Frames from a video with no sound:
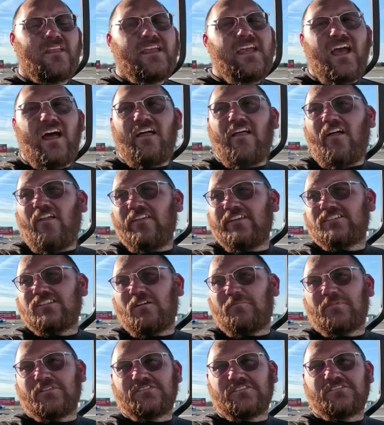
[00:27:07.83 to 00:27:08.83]
Yeah, all these
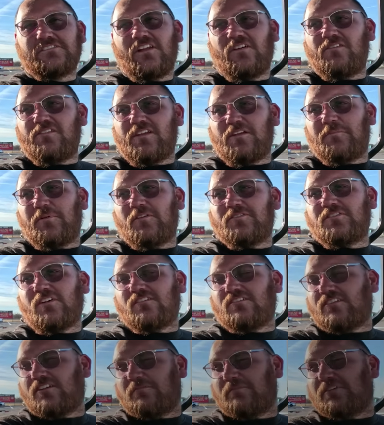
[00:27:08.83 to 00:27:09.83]
numbers are slower than the
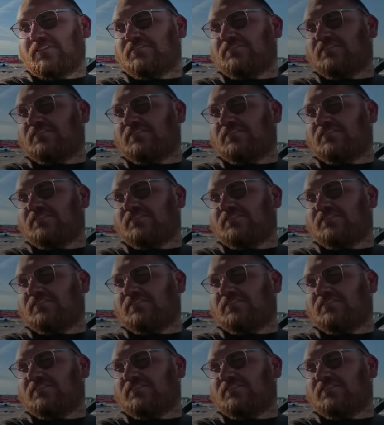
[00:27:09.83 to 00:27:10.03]
ProCharger numbers.